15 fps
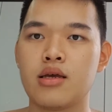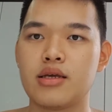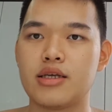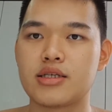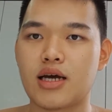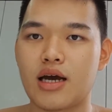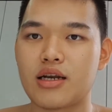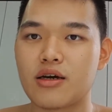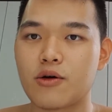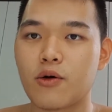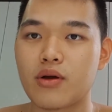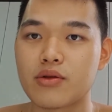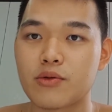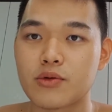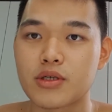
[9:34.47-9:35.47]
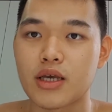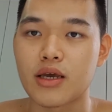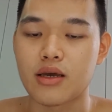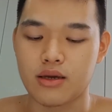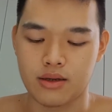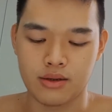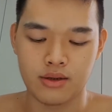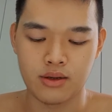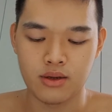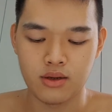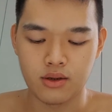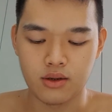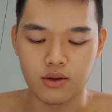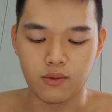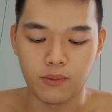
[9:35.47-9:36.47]
He's either going to say,
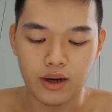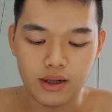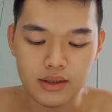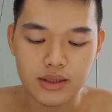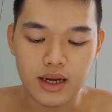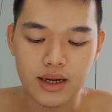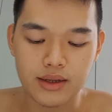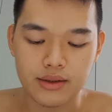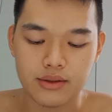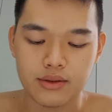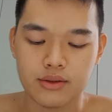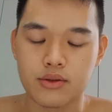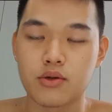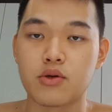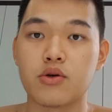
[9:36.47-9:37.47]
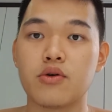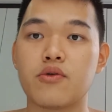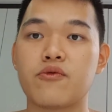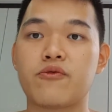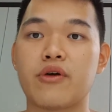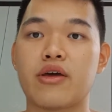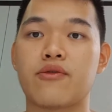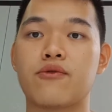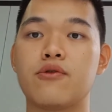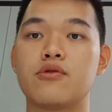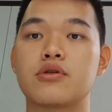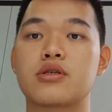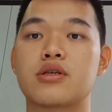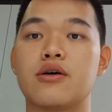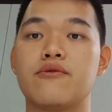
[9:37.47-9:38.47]
Well done, good faithful
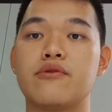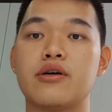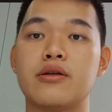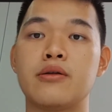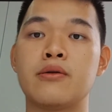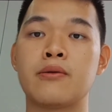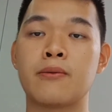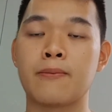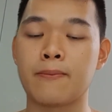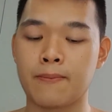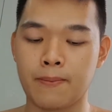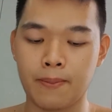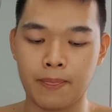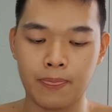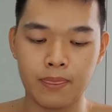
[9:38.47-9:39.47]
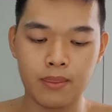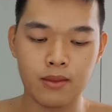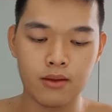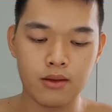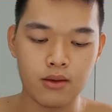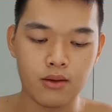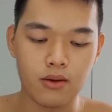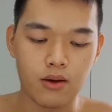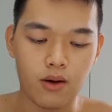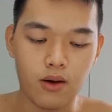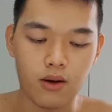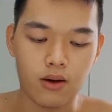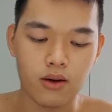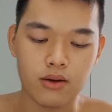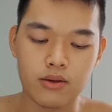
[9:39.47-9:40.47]
servant,
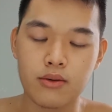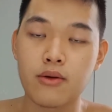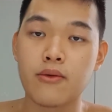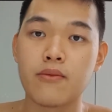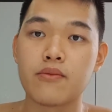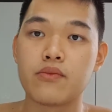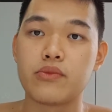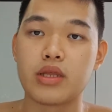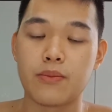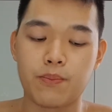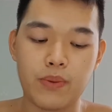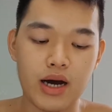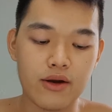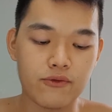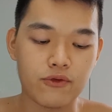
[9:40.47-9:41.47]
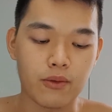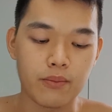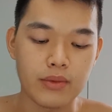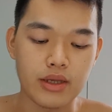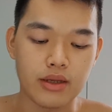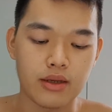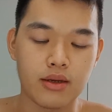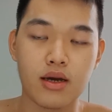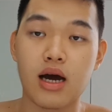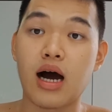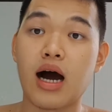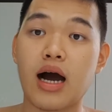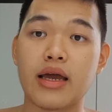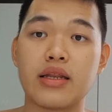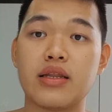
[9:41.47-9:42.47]
or Depart from me,
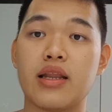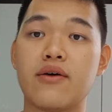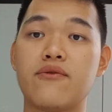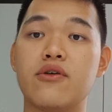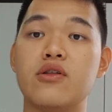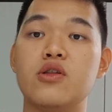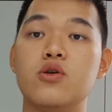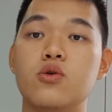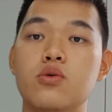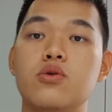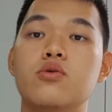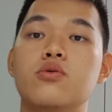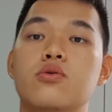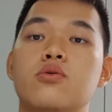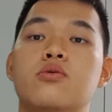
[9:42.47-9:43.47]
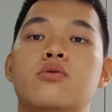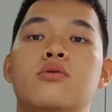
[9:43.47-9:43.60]
I never knew you.